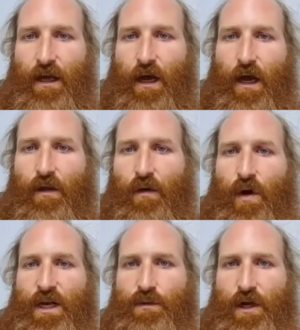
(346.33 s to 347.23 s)

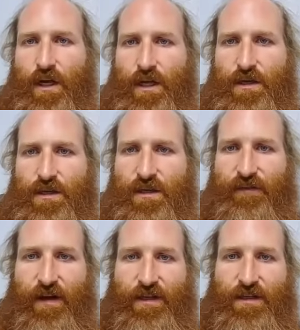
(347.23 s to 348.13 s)
Otherwise, we're going to use the
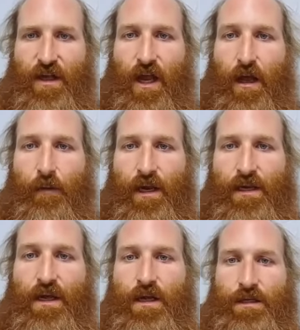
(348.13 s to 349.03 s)
funds that come in
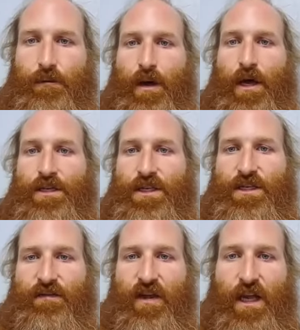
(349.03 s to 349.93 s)
to purchase a
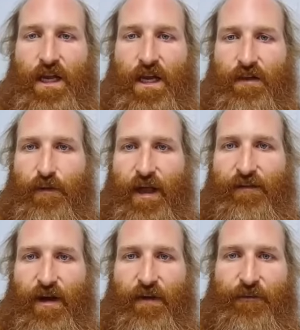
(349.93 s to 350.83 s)
vehicle if we have
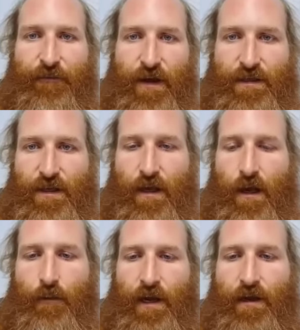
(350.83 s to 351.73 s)
enough funds that
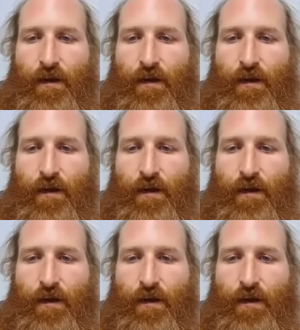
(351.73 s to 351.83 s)
come in.